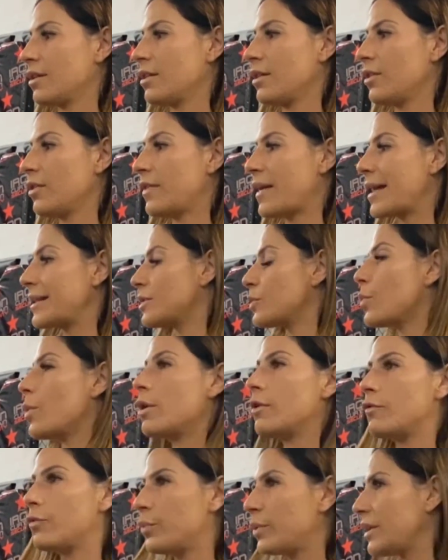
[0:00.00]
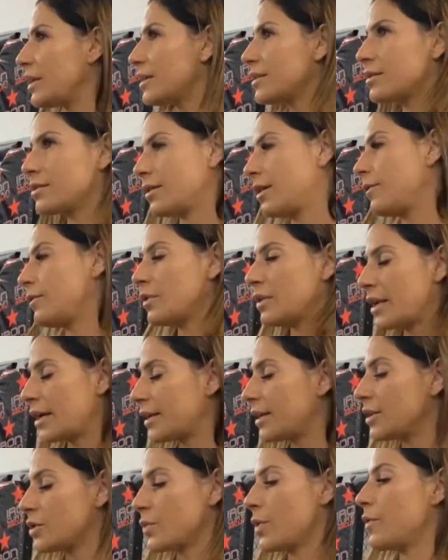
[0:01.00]
that 12 week, if you're
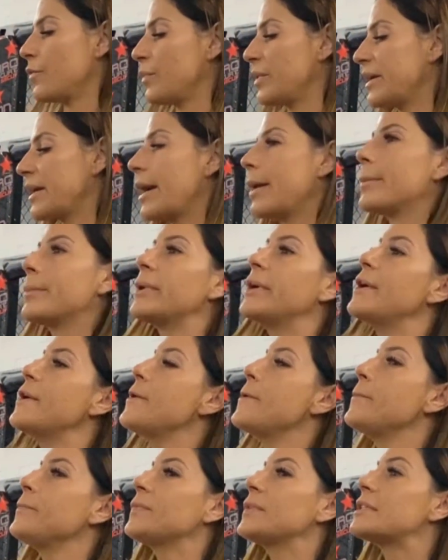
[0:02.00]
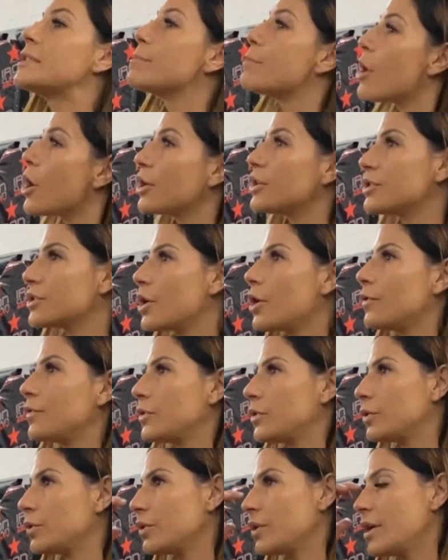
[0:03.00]
lucky, 12 week camp demands of
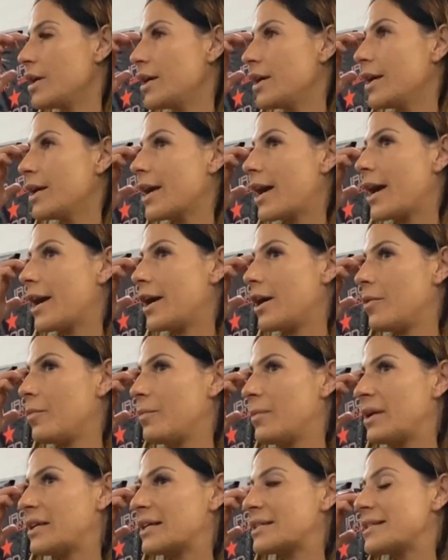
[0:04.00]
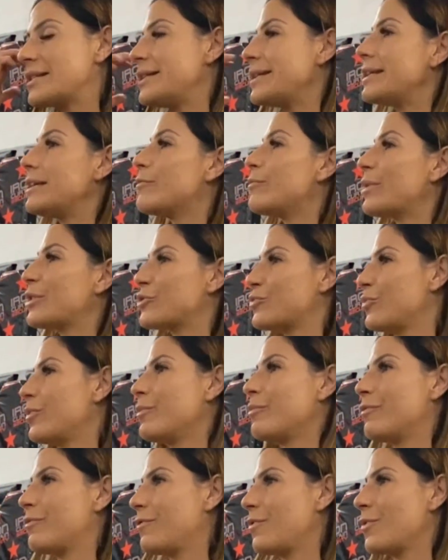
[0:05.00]
you, mm-hmm. um, it doesn't leave much
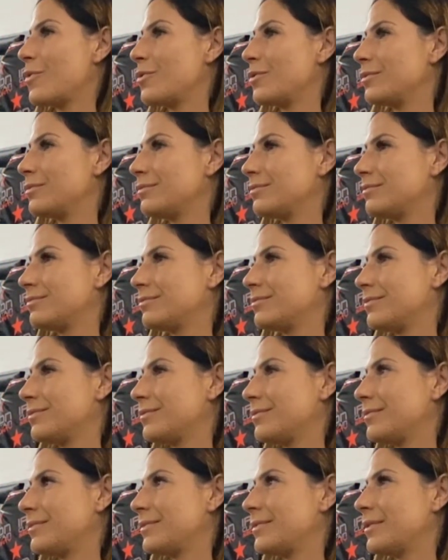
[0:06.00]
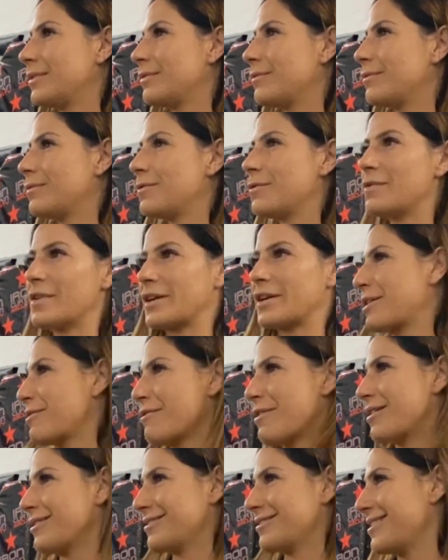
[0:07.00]
room for for fucking
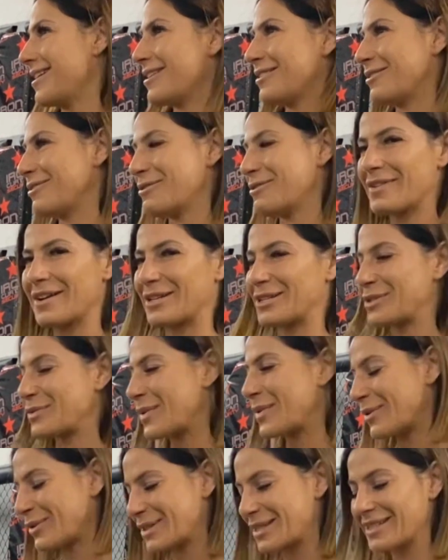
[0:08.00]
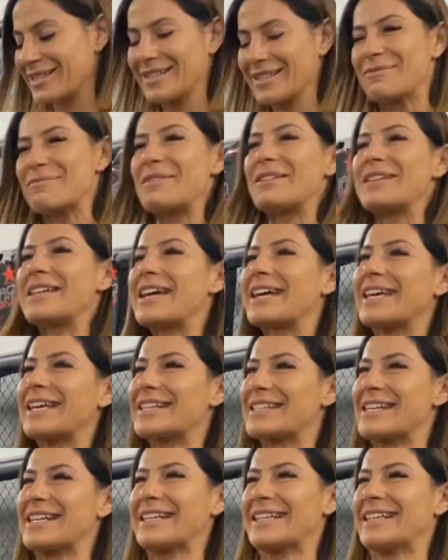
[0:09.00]
around. I don't know yeah. if I can swear yeah. on this, but like, yeah,
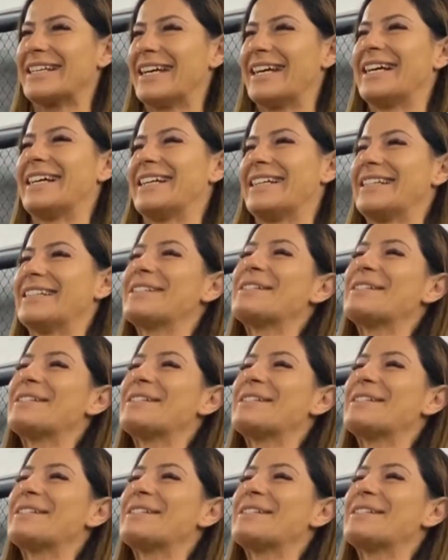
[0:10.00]
no, no, no.